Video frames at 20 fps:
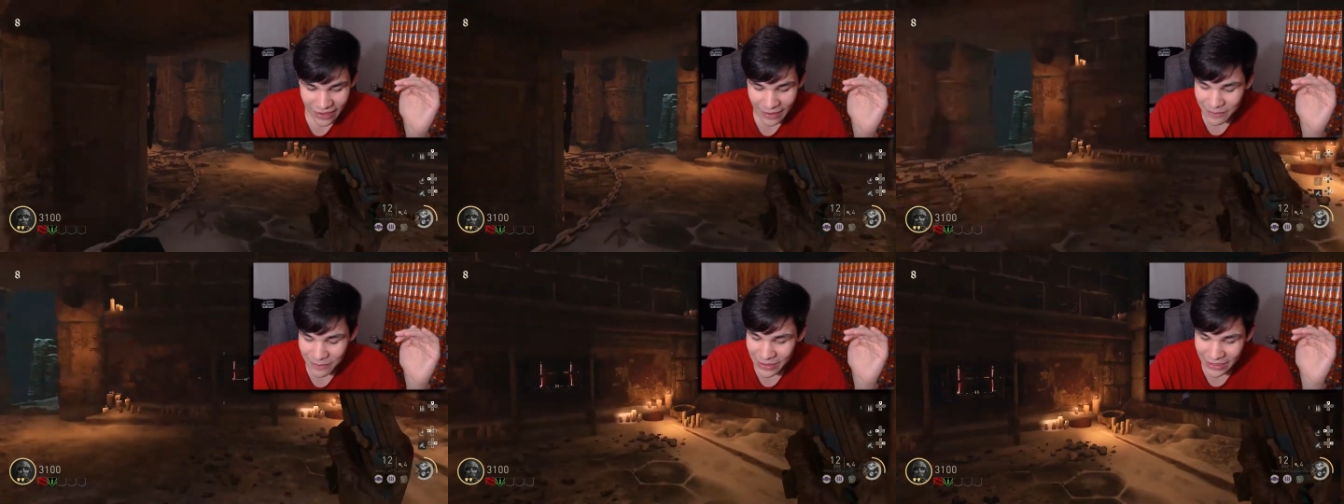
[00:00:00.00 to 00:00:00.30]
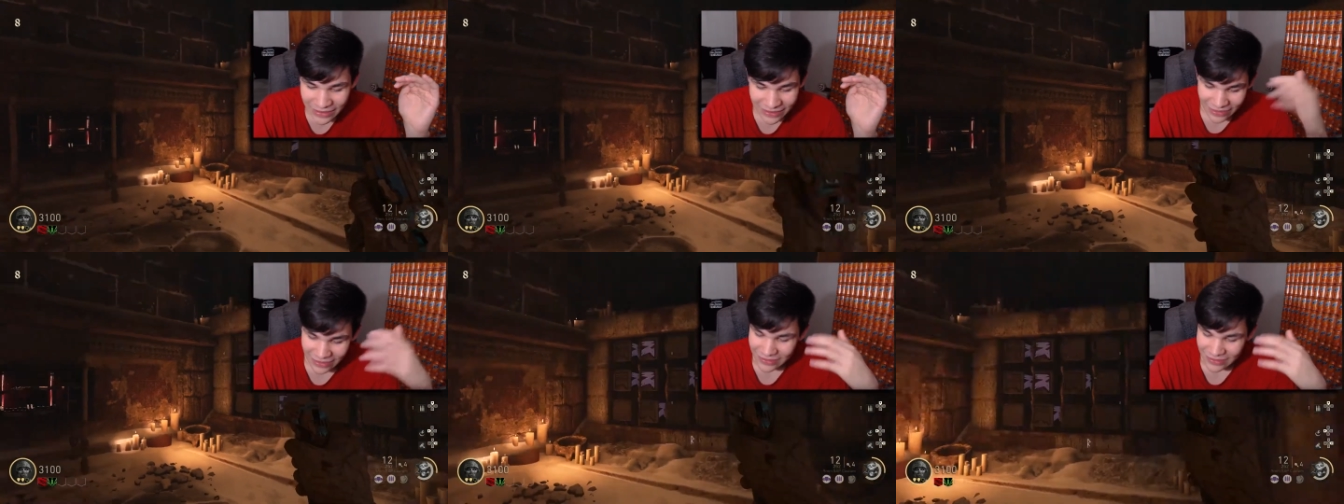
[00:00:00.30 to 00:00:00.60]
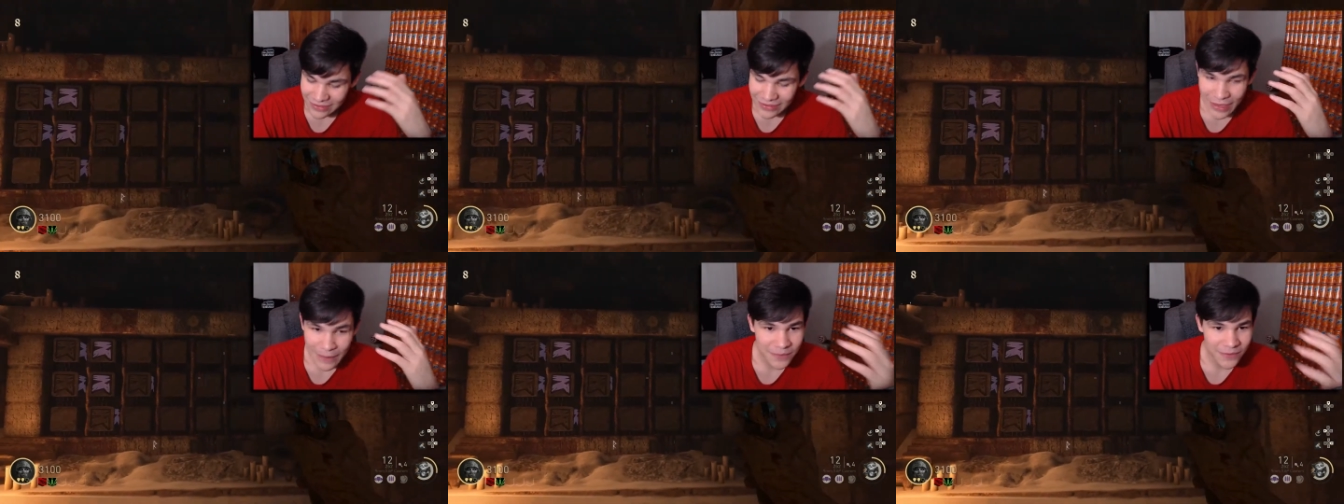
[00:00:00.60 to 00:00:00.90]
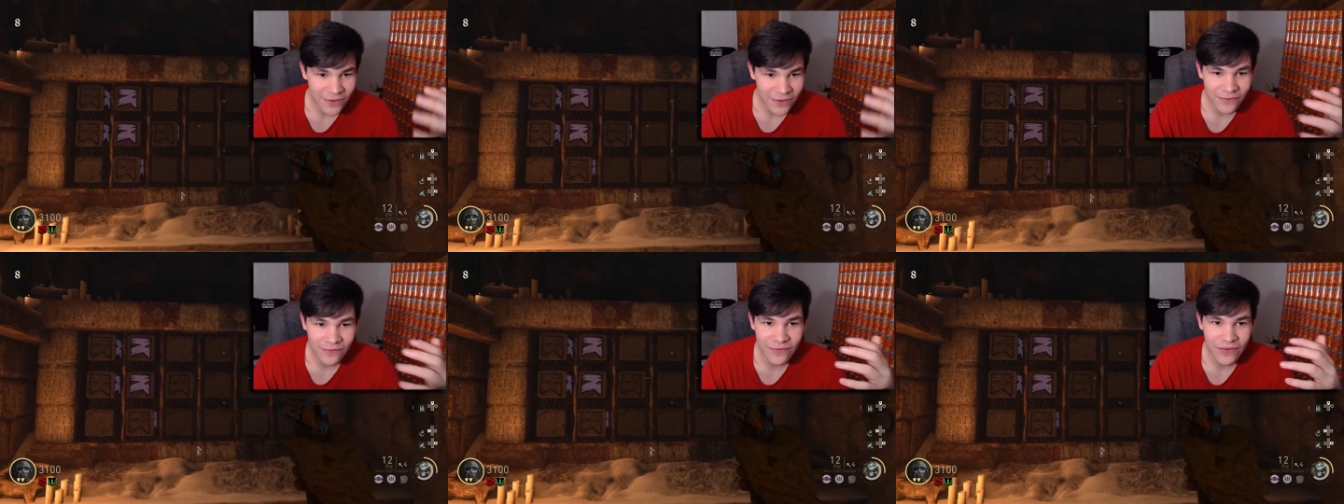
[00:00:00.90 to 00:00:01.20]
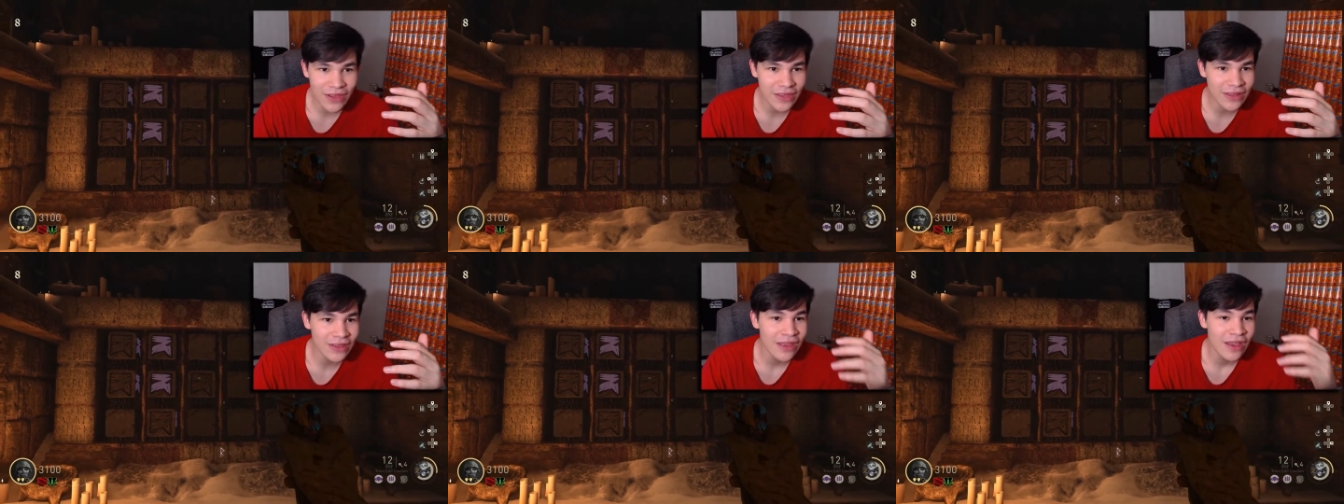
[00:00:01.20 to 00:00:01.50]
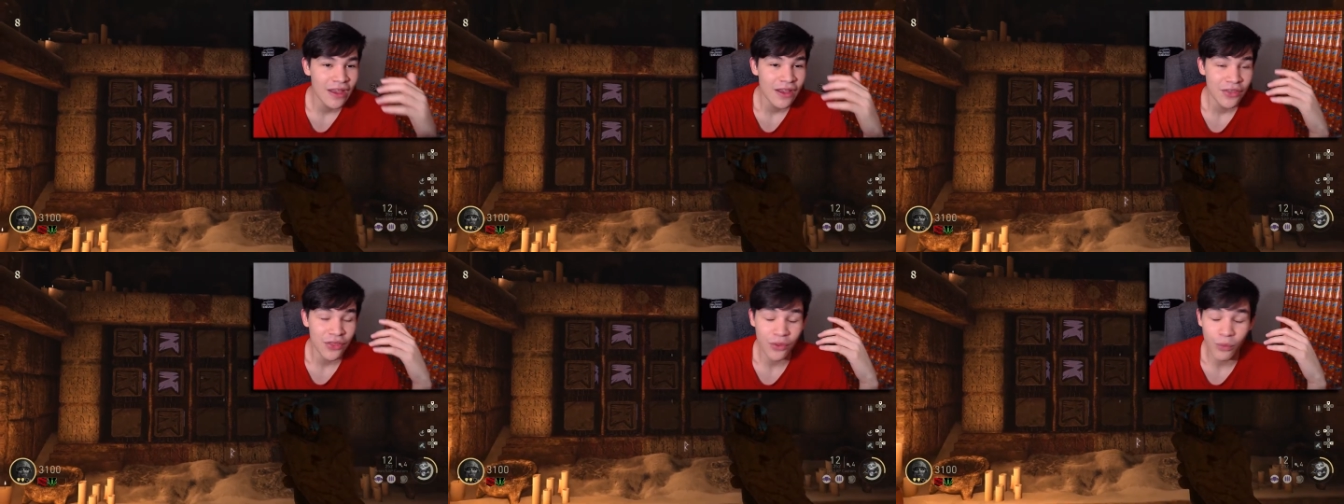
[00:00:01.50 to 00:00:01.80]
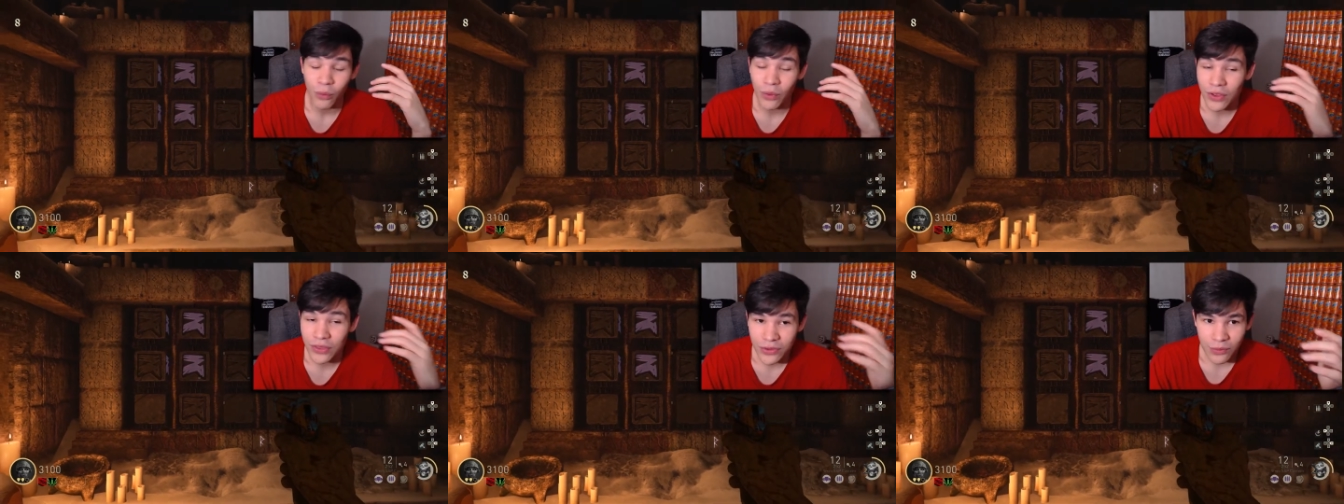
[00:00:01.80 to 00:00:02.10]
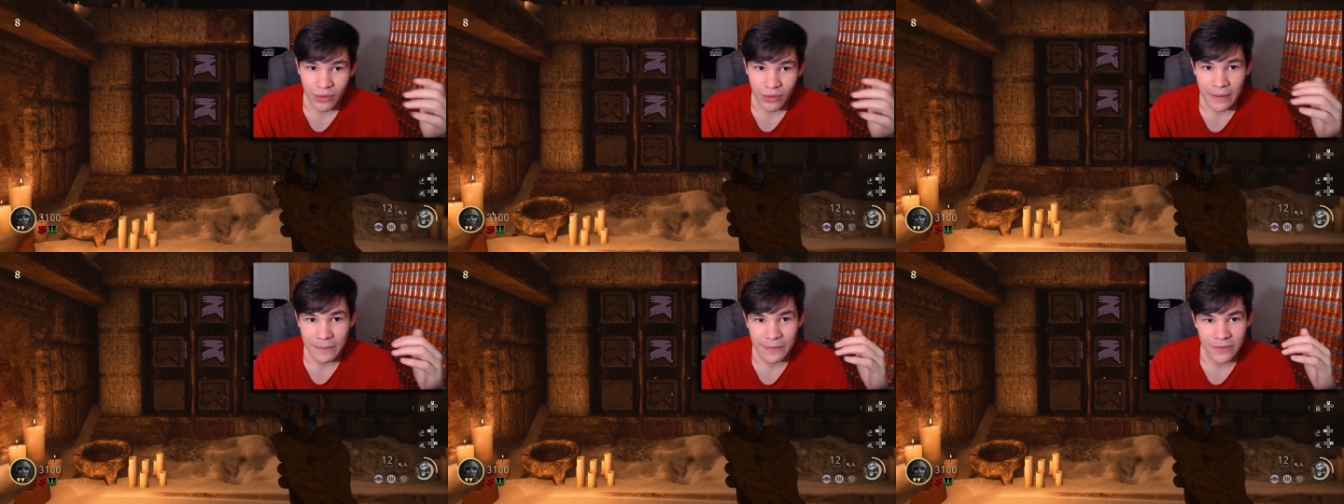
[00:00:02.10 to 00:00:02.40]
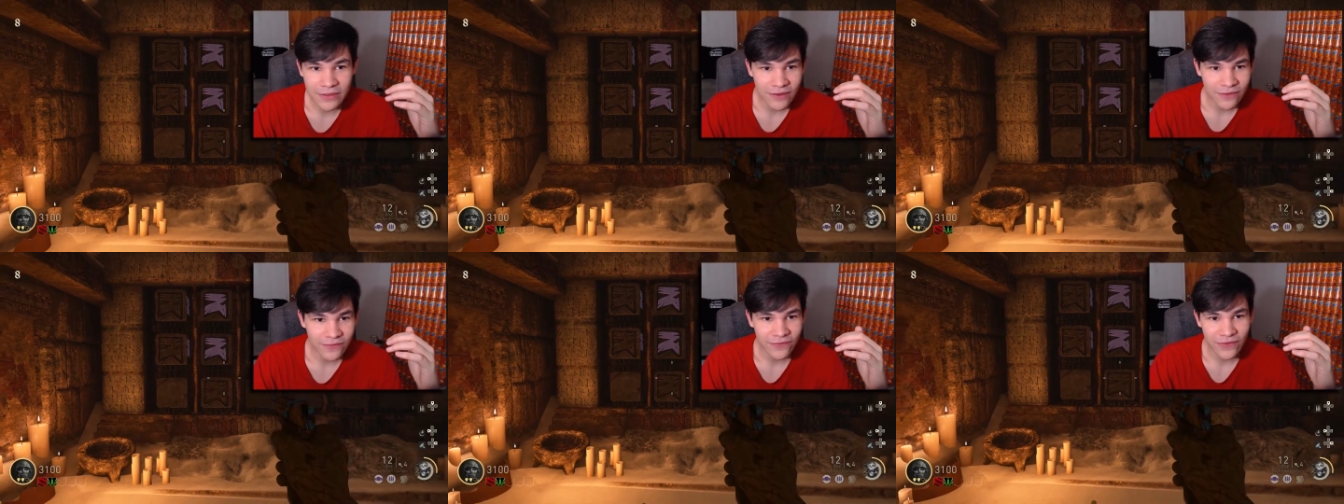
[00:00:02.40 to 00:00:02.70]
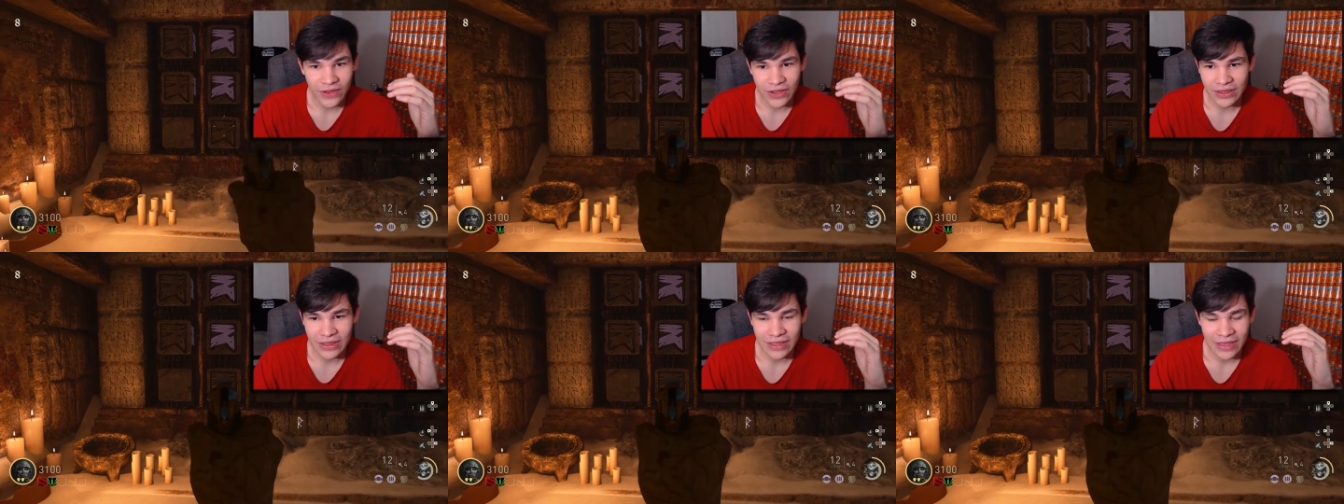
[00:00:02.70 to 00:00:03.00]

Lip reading: I mean, the steps are fun, the wonder weapons are fun,